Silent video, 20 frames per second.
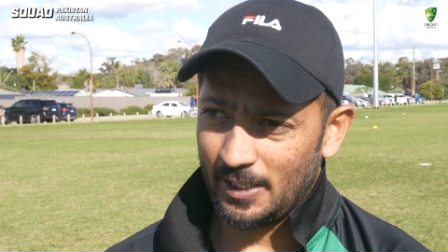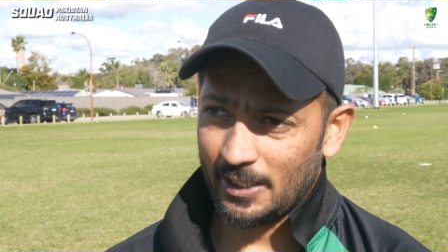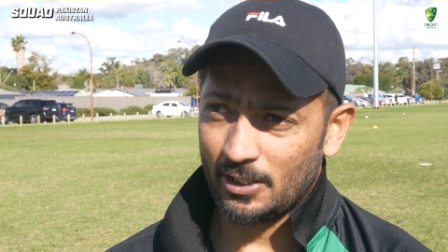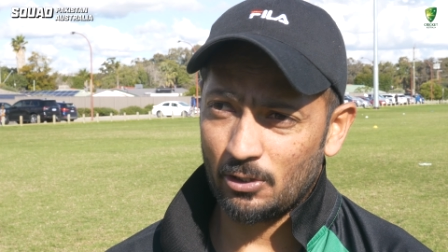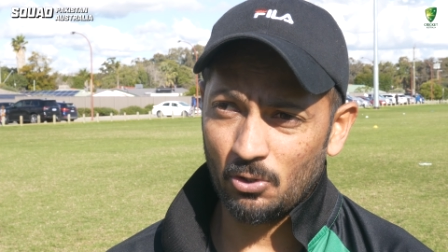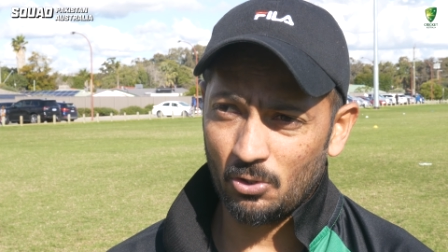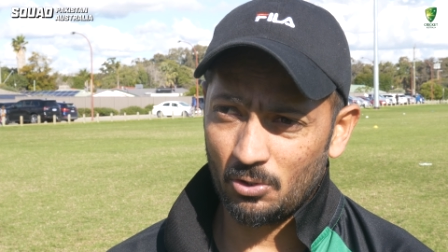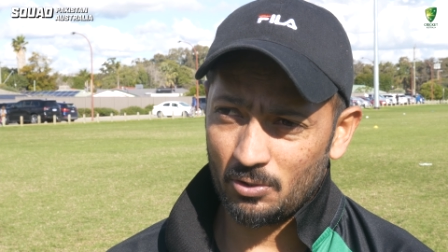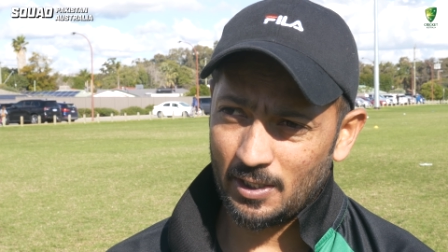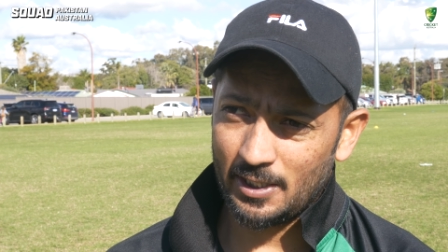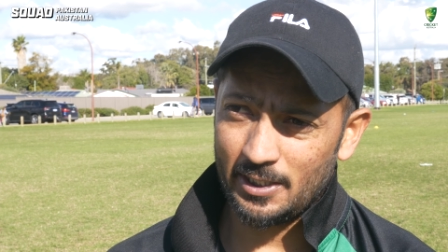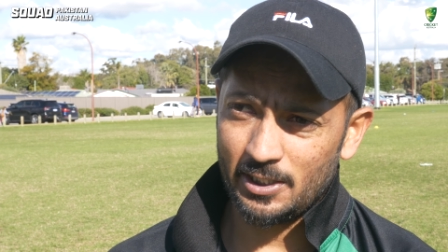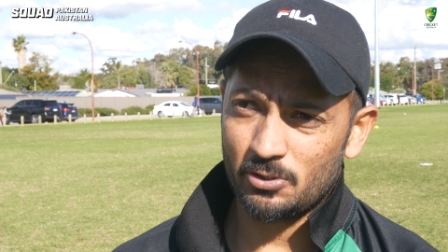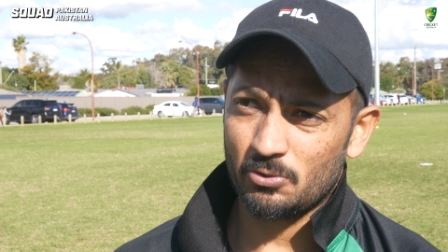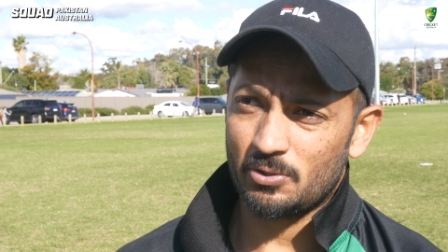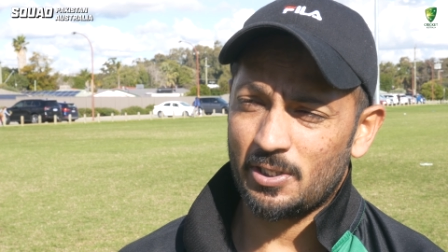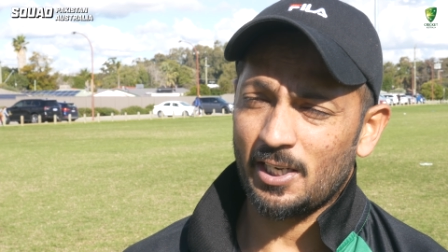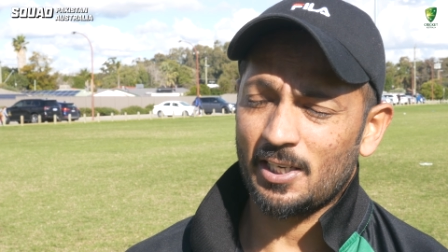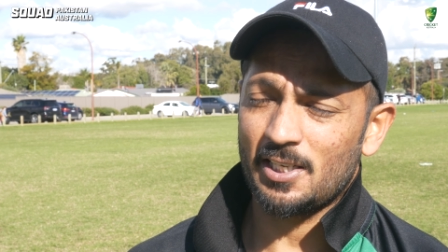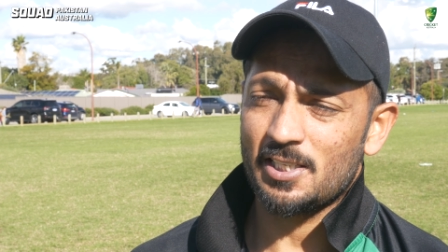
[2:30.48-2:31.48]
Nick Gord, I need
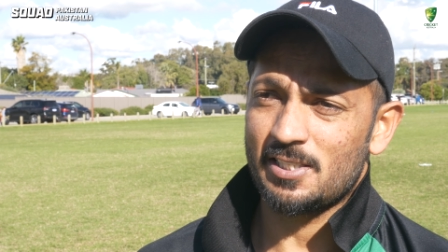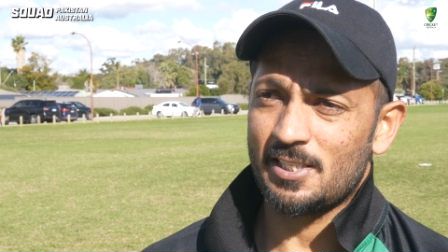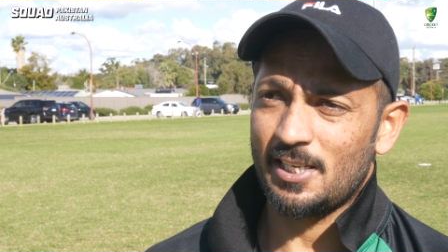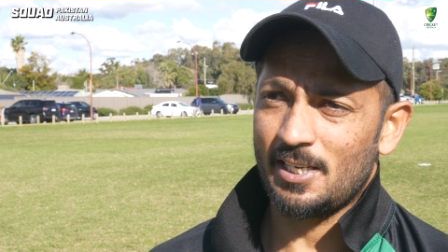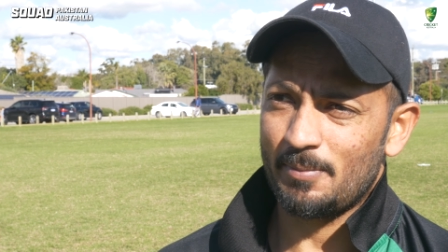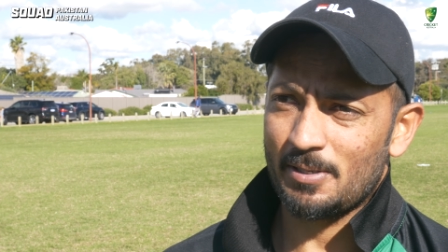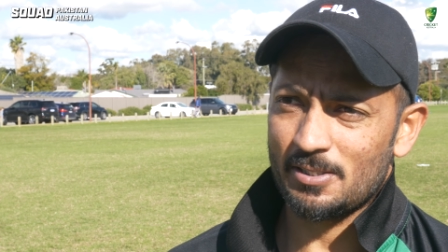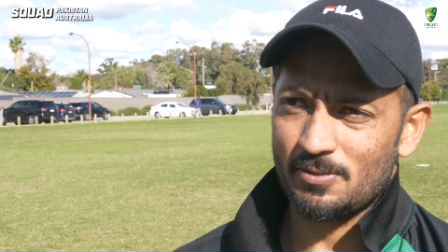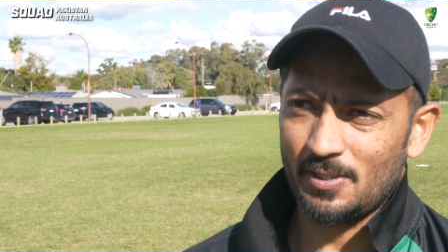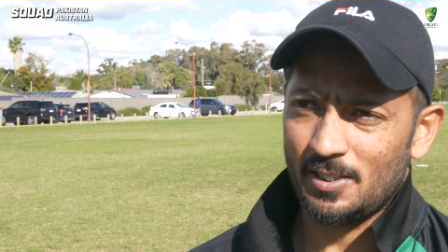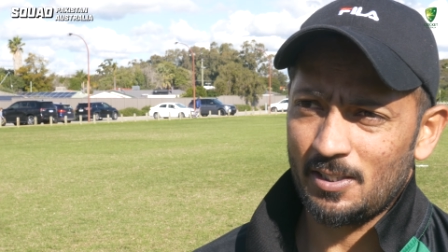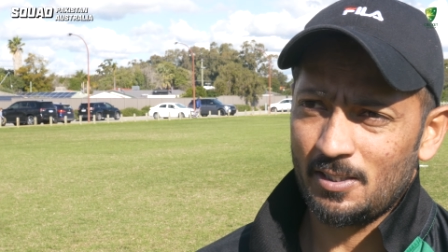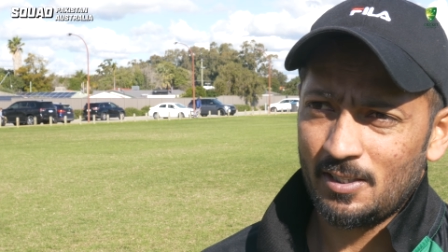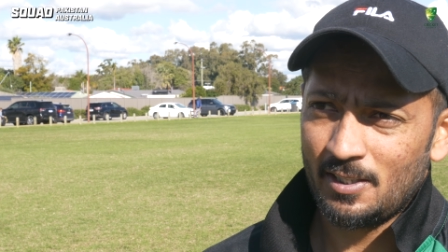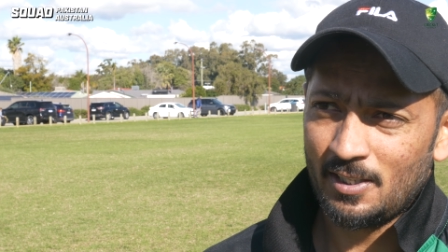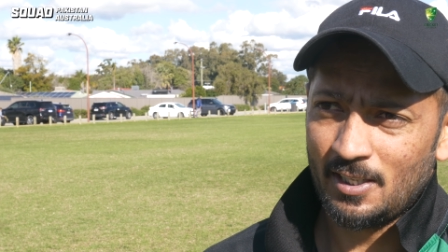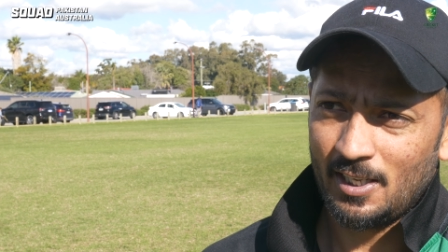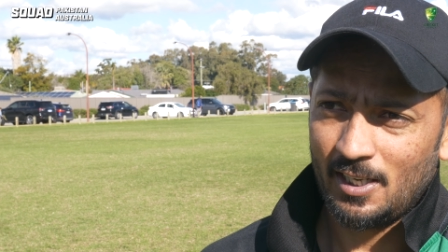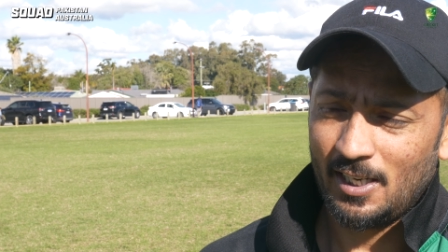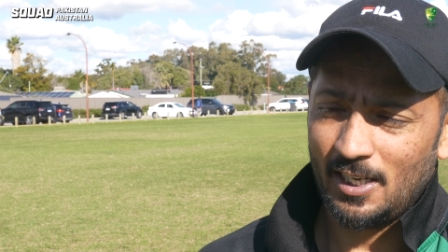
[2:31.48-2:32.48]
to take his name as well.
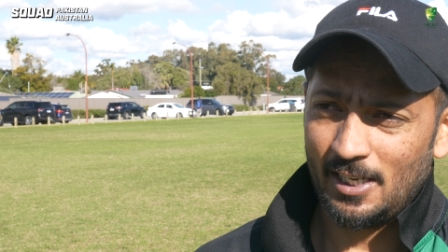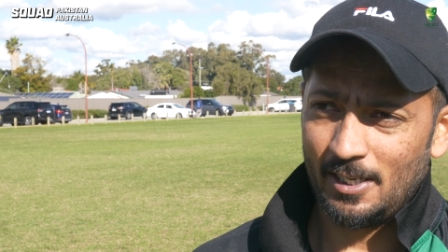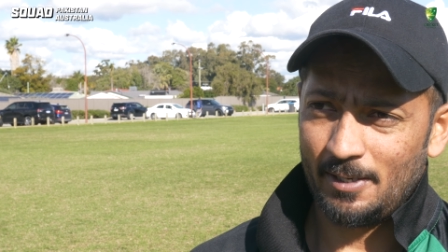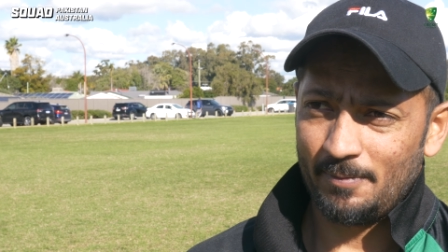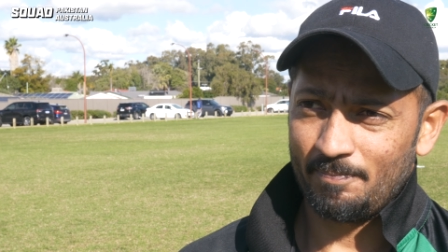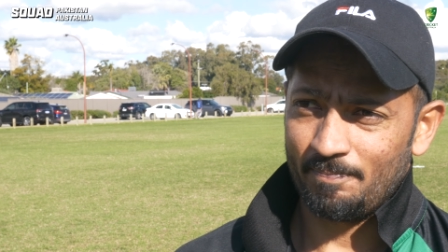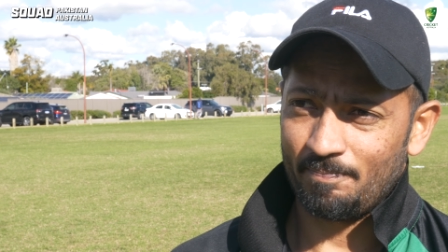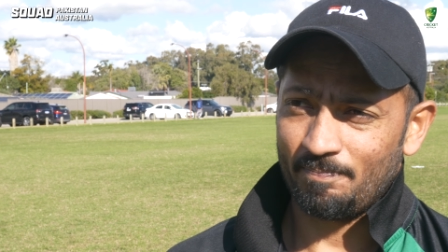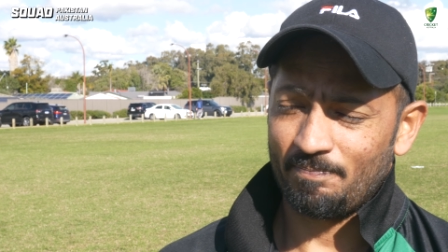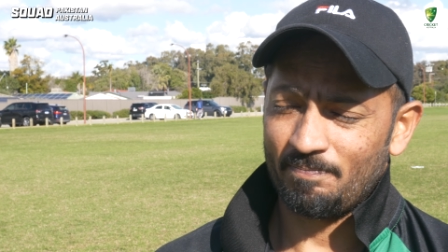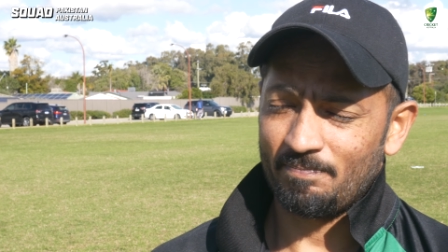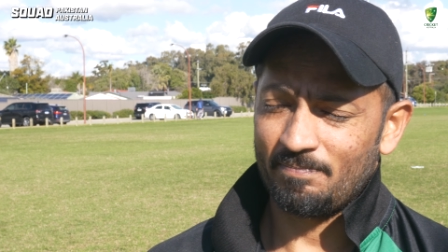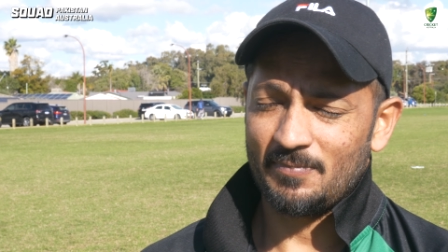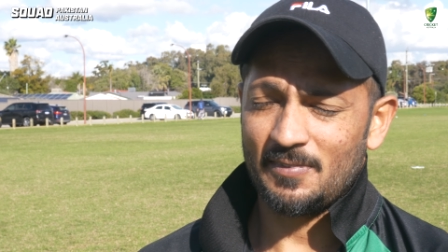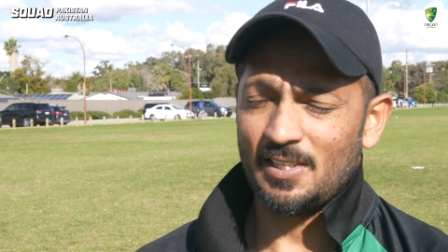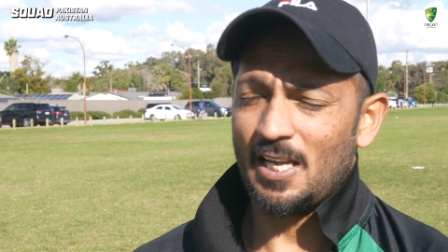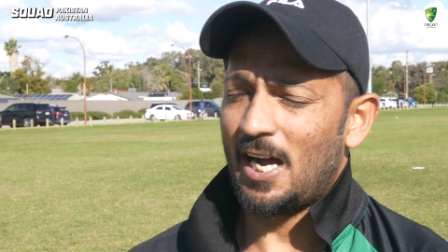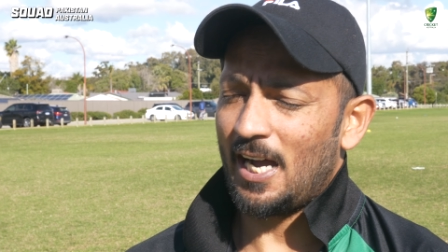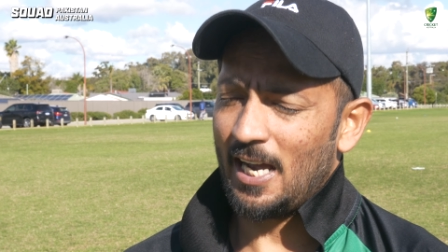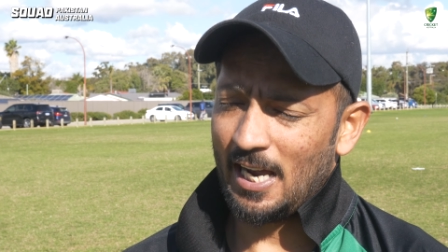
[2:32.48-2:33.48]
Um,
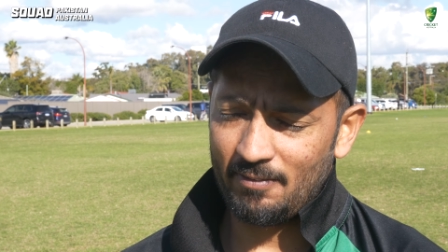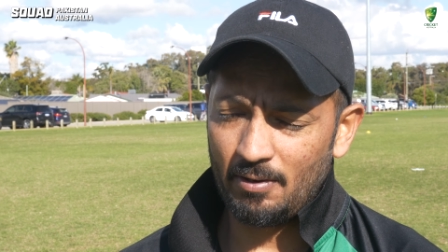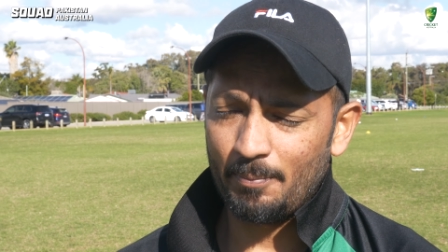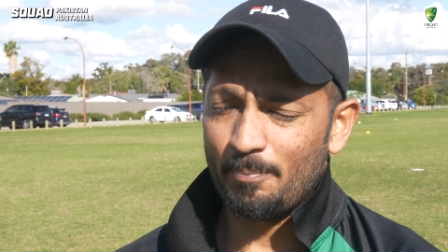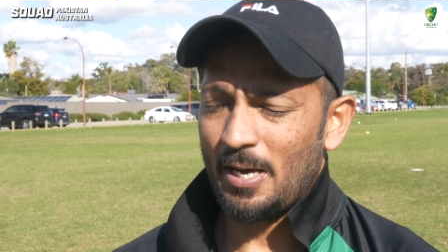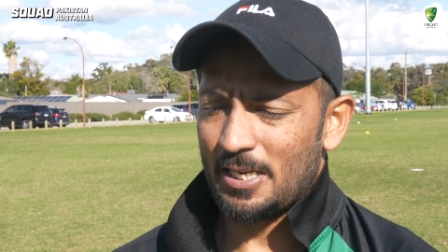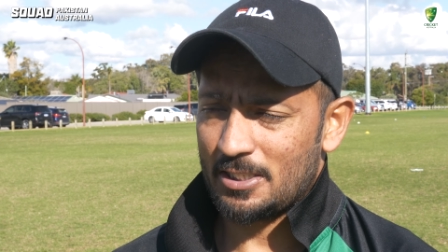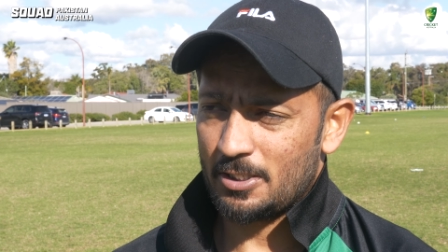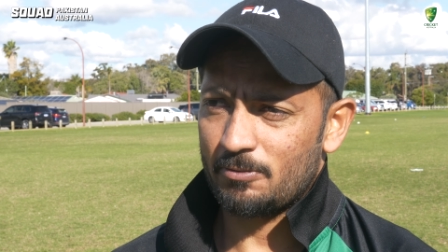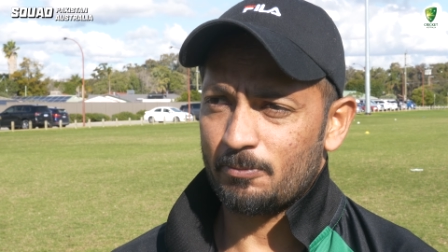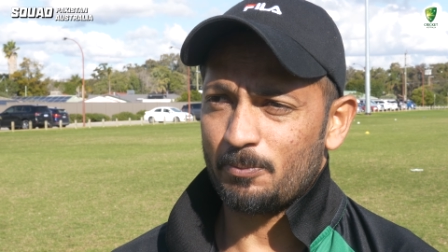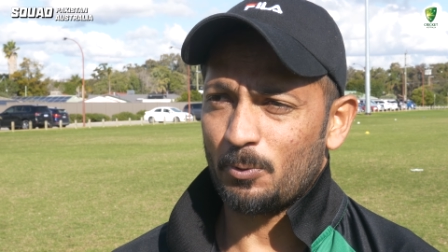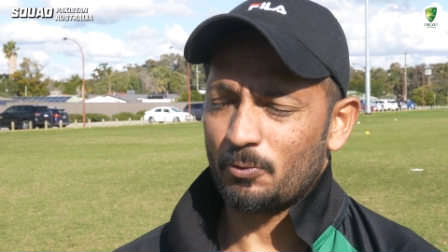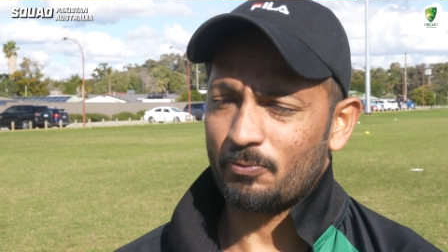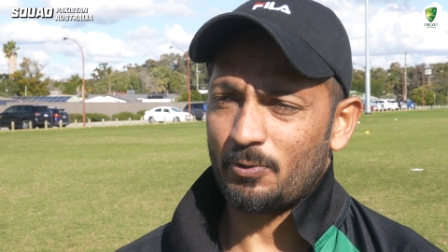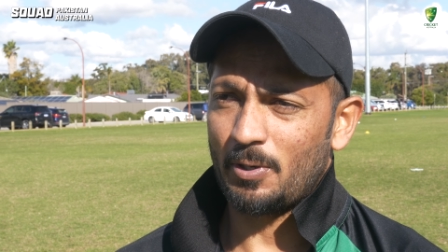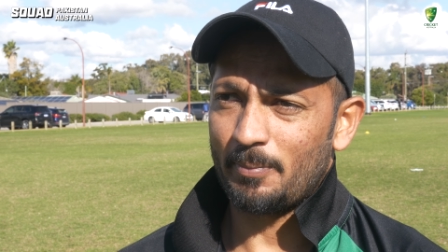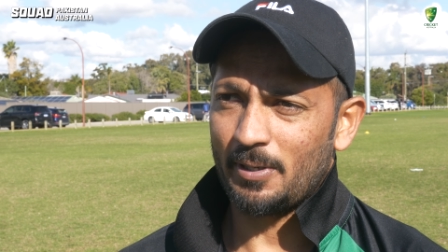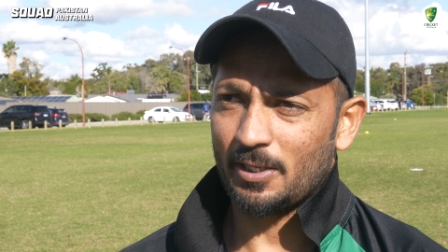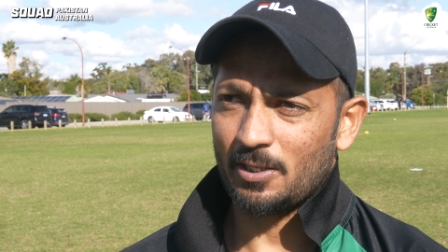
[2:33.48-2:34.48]
I have a massive
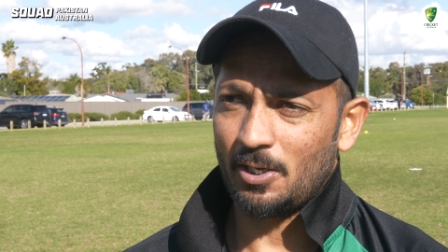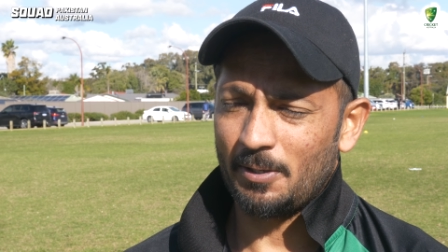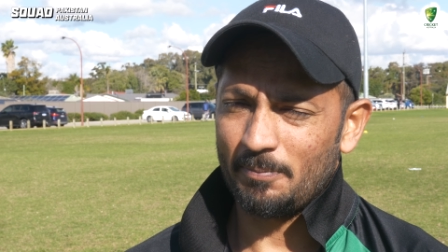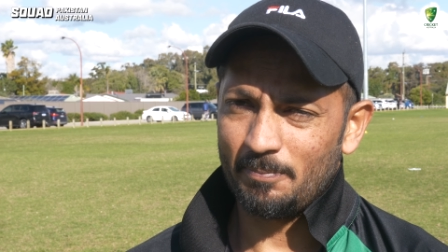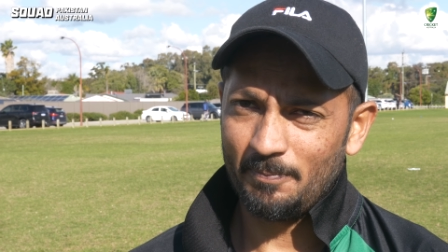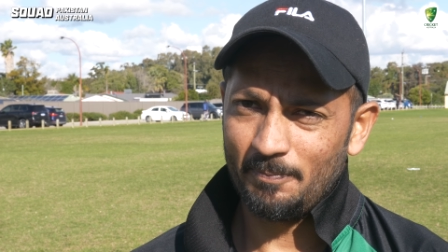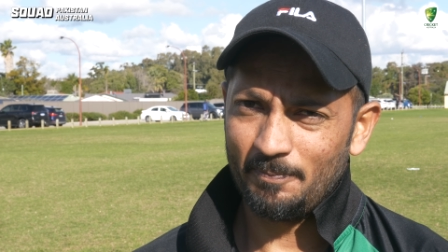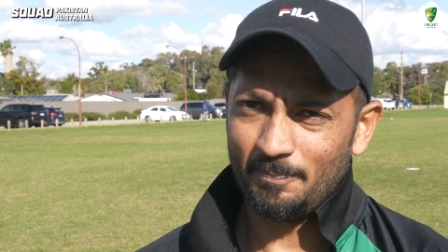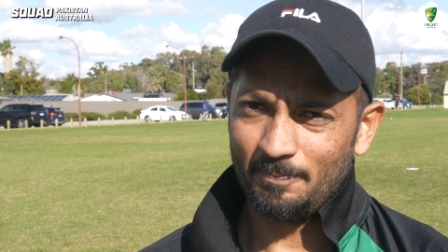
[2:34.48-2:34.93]
support from my club.